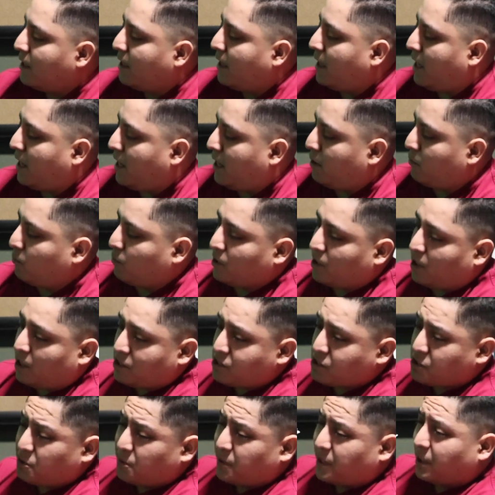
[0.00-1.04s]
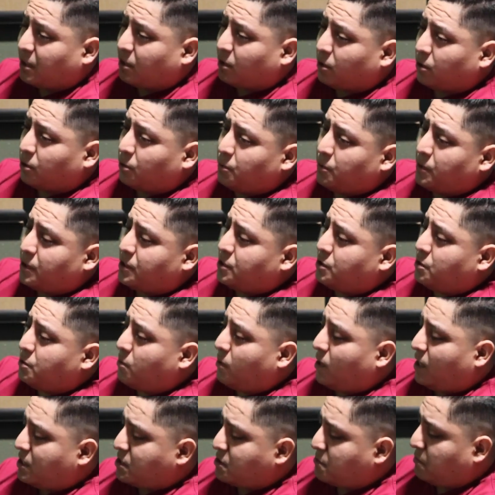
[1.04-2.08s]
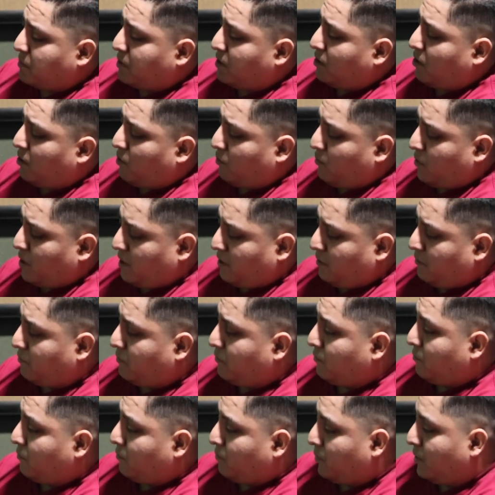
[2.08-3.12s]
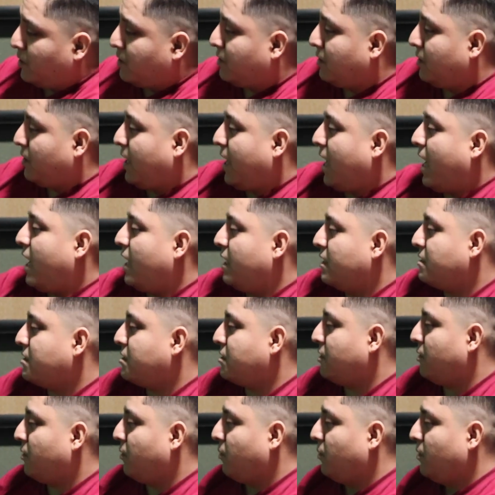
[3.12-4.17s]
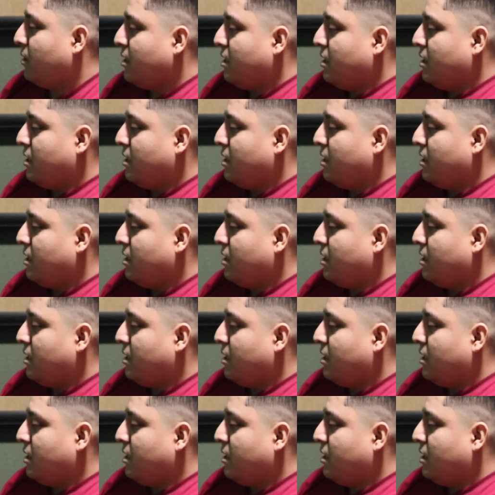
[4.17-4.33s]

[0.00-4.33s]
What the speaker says: and we also include a USB already with the hat. So